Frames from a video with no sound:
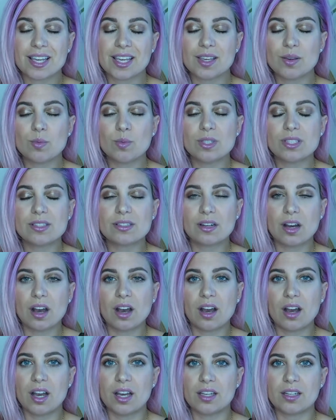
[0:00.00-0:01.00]
it was
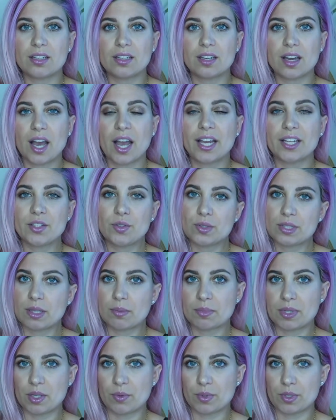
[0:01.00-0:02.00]
not, I knew
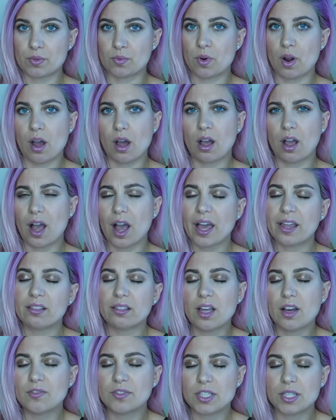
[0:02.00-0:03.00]
something was wrong. I
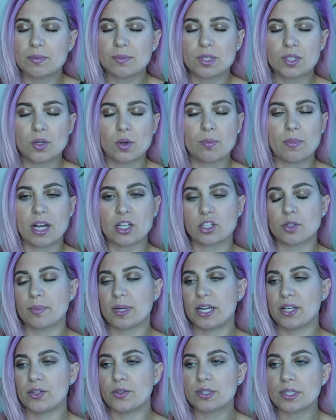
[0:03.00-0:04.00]
loved him so much,
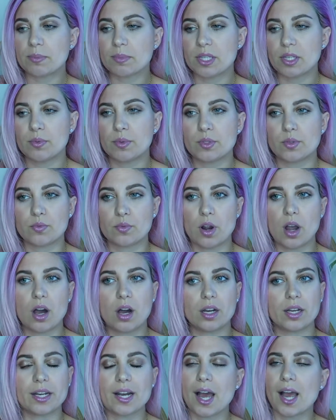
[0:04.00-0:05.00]
but I knew something was
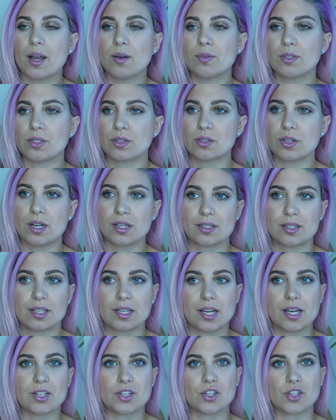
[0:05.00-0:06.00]
wrong, and I was across the
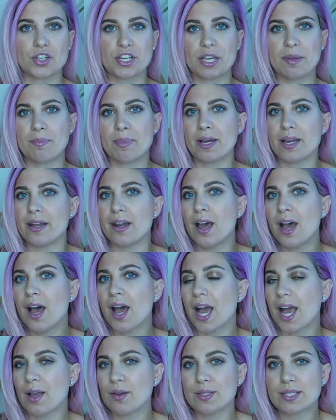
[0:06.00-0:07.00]
country, but
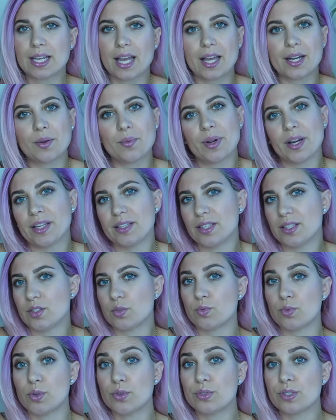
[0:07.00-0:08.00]
I was kind of wearing
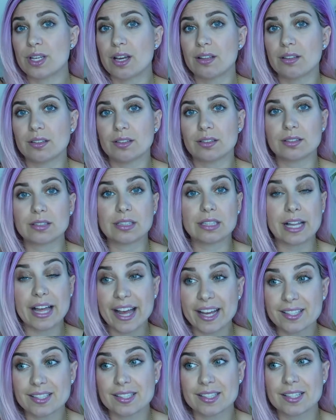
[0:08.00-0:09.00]
these rose-colored
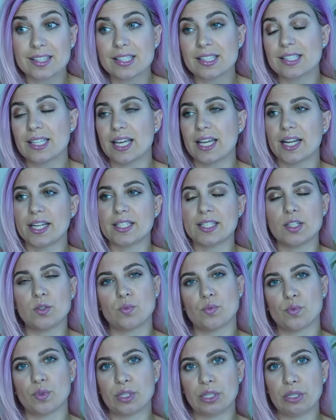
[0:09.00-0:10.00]
glasses, and I
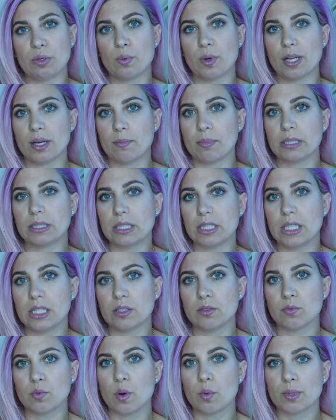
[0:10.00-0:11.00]
didn't really want to
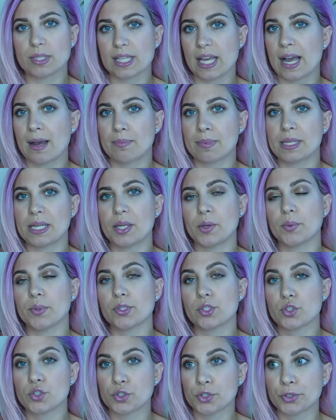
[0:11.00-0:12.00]
believe what was happening
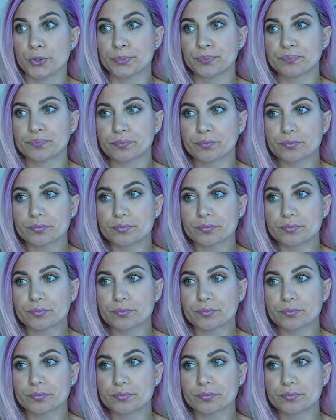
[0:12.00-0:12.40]
was true.